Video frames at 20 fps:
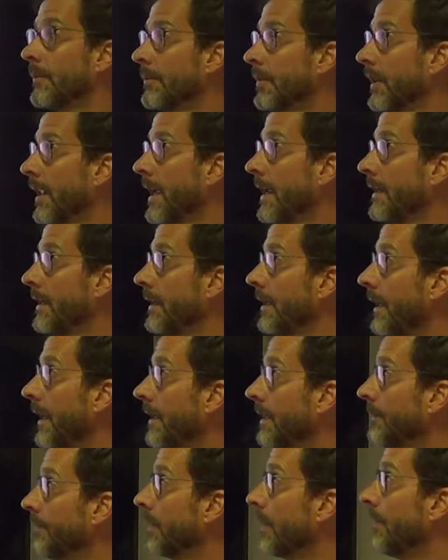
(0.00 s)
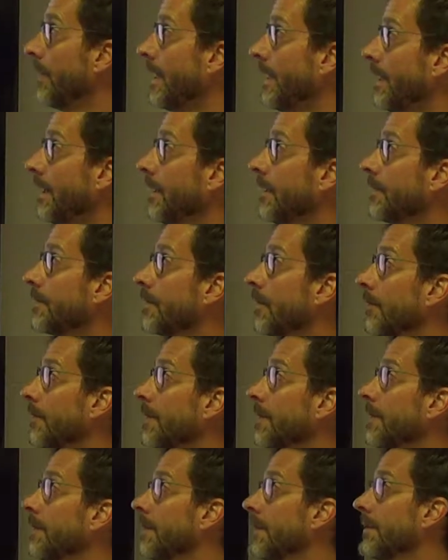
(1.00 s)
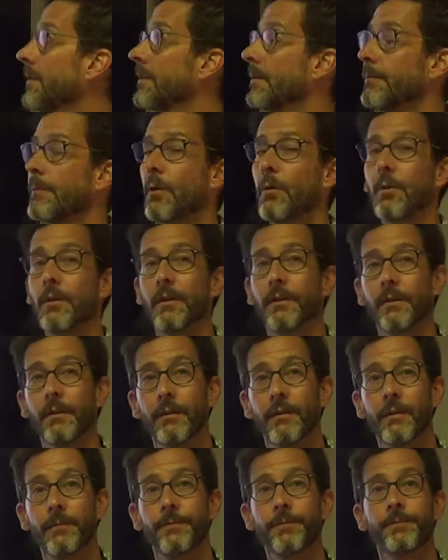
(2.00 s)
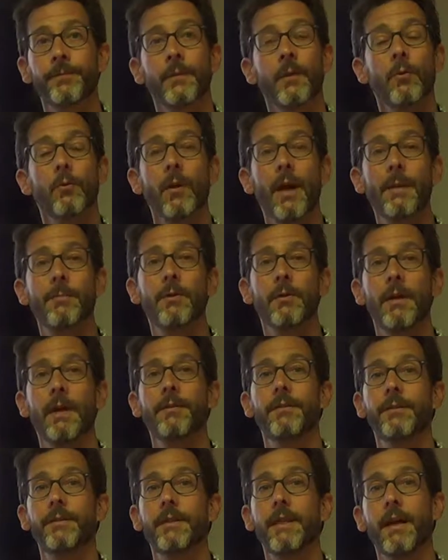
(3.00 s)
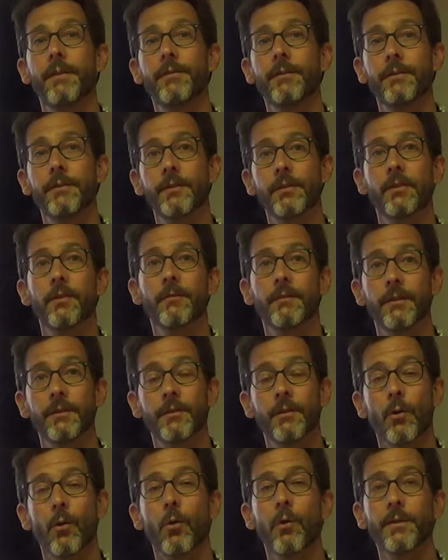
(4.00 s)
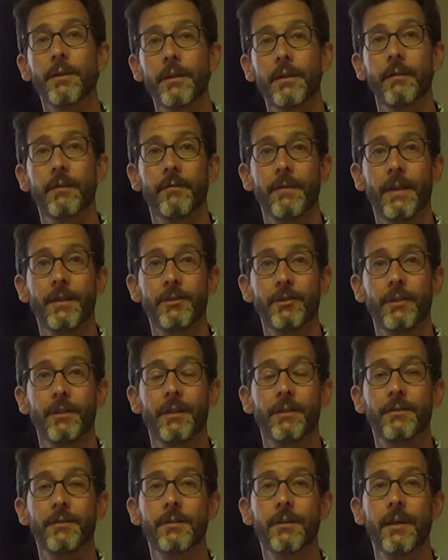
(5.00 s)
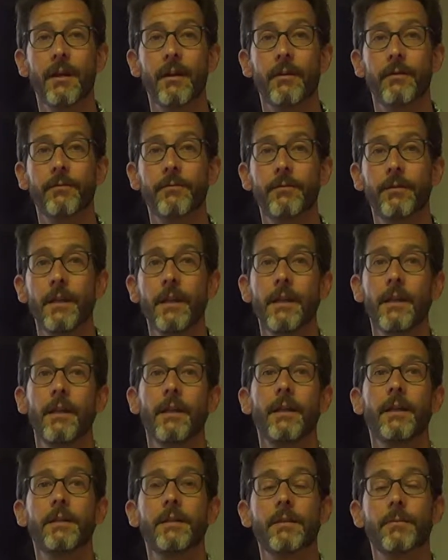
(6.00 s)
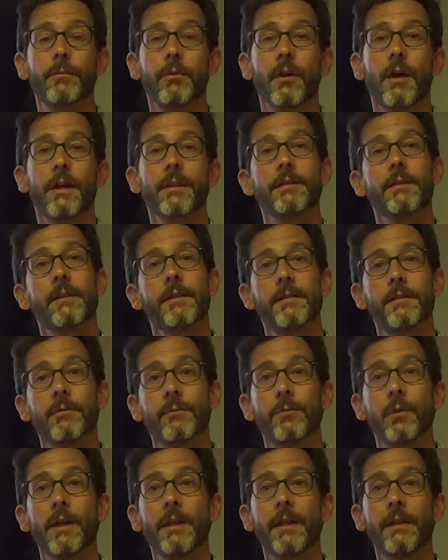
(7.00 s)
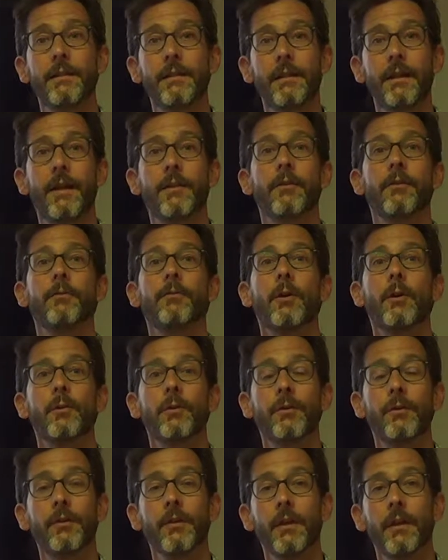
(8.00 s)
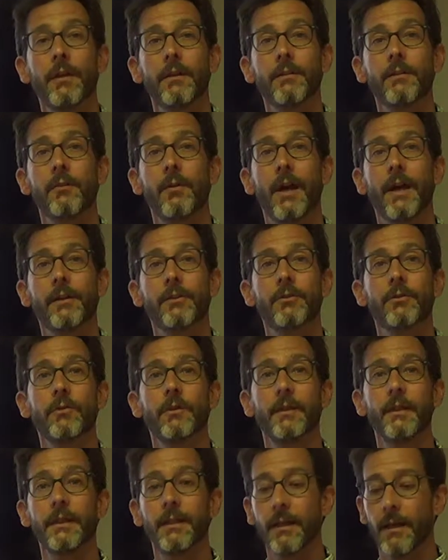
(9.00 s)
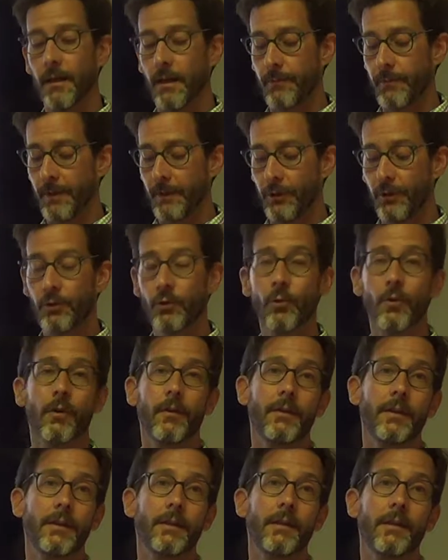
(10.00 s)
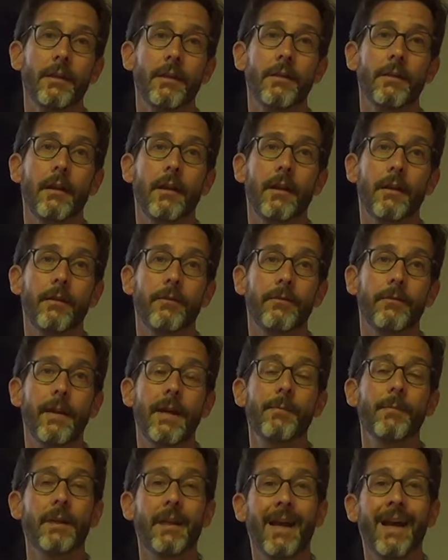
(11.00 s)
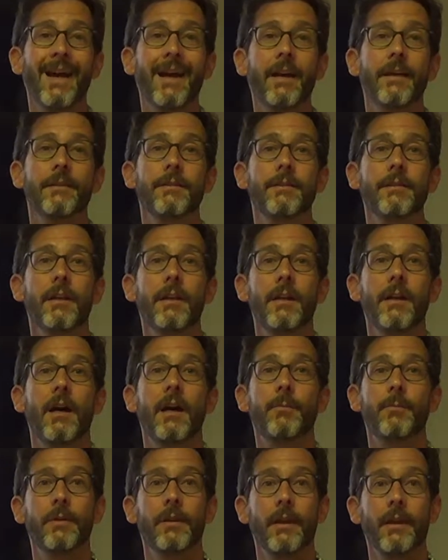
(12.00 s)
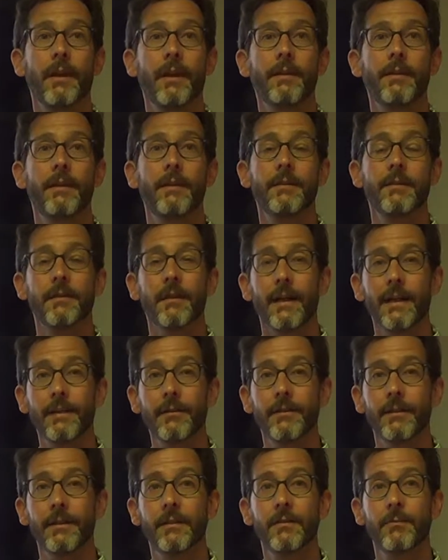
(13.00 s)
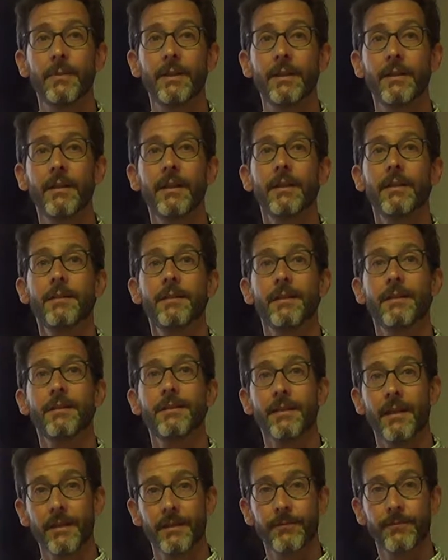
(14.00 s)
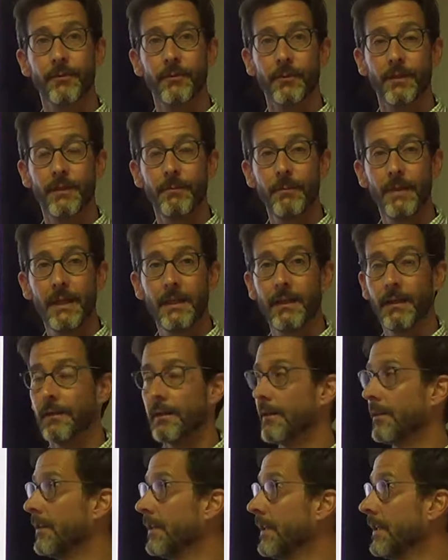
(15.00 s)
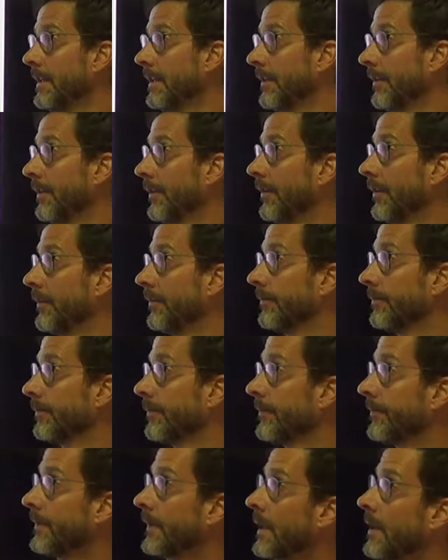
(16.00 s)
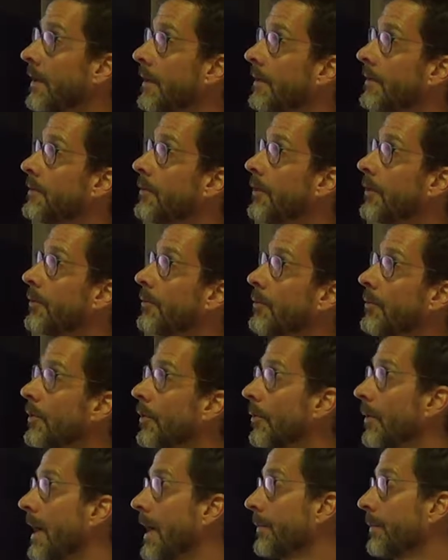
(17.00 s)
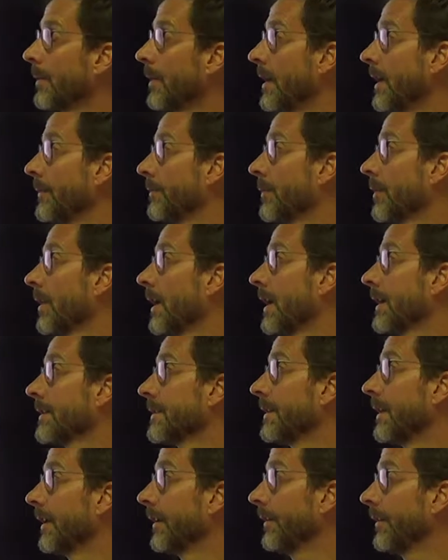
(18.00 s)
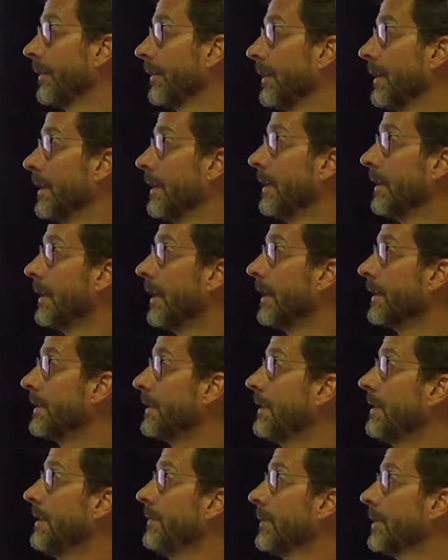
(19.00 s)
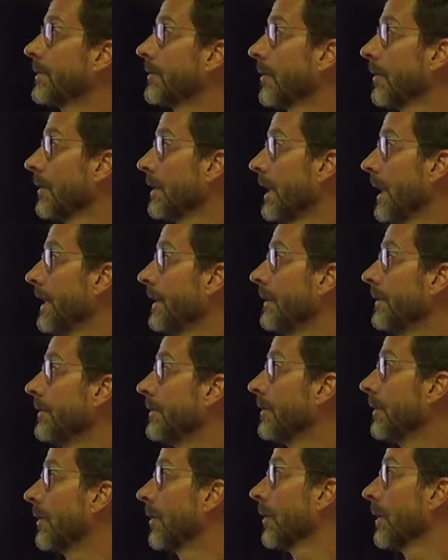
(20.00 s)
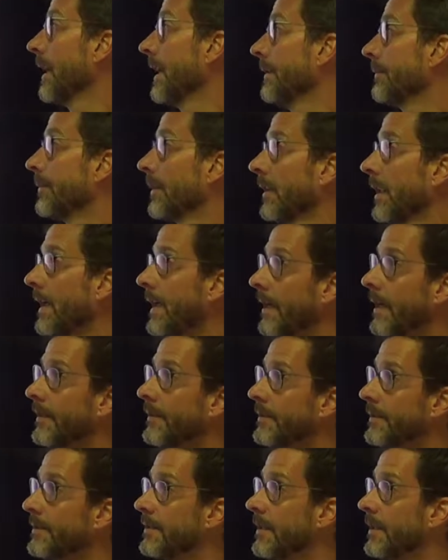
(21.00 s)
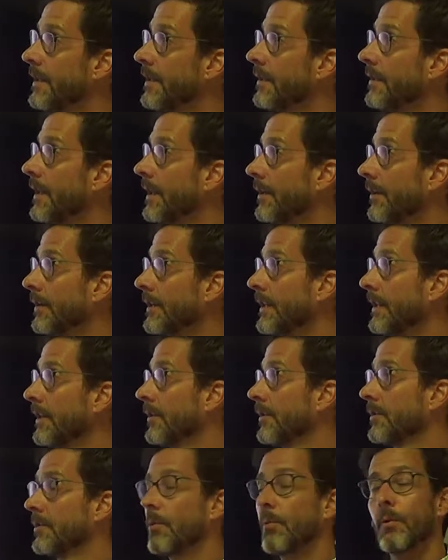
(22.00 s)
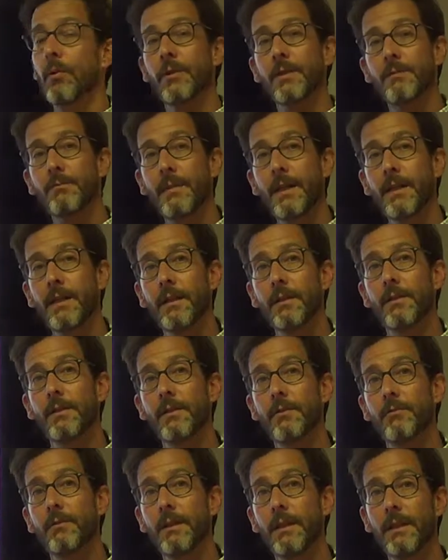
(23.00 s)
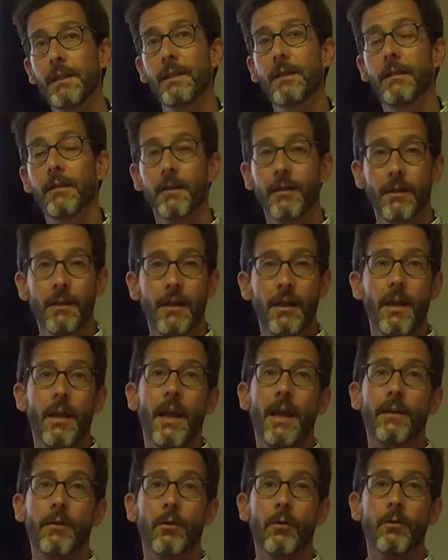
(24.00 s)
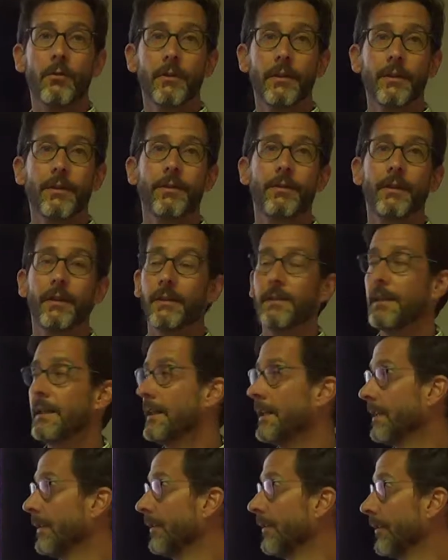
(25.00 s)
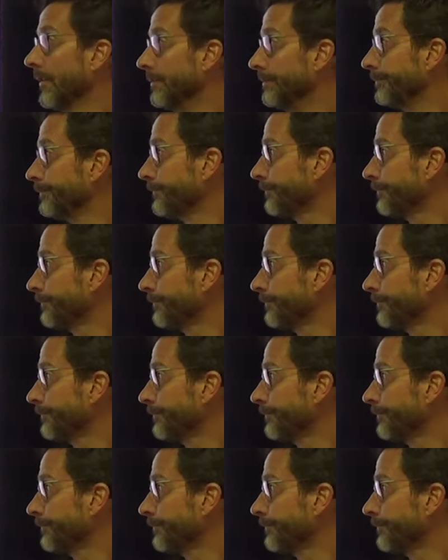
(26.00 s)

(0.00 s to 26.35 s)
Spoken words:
planning and implementing services and supports. Wraparound is not the service or the intervention itself. It's the process of bringing together folks to actually ensure that the family has a plan that is likely to be successful in meeting their needs. So through the wraparound process, a team is created to create plans that are geared towards meeting the unique and holistic needs